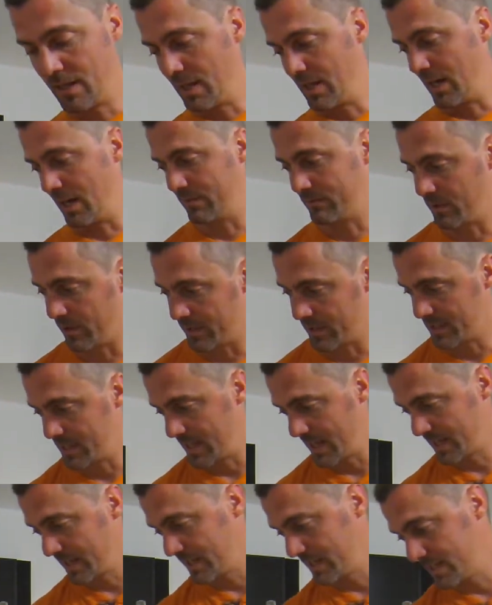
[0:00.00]
I've got a
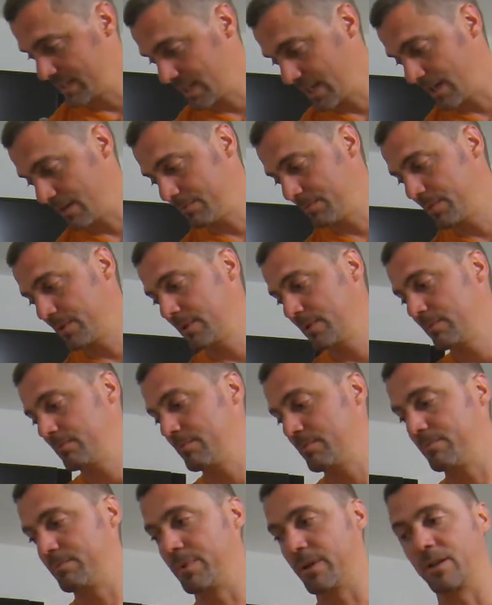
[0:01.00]
second tap
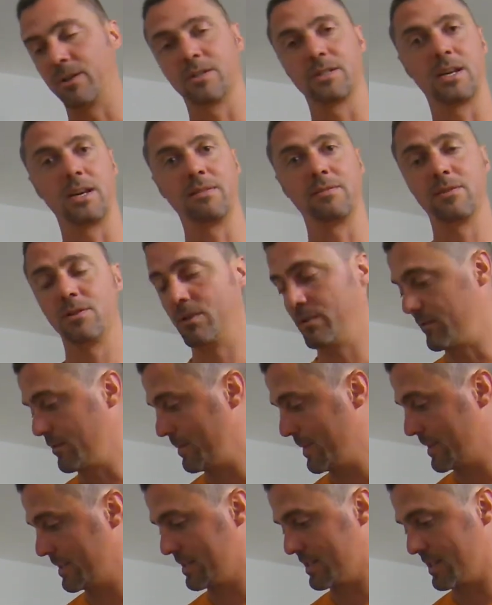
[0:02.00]
because I have two
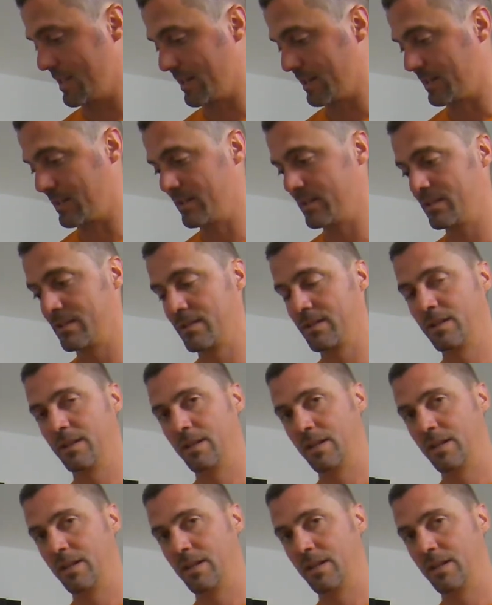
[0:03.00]
fermenters like this,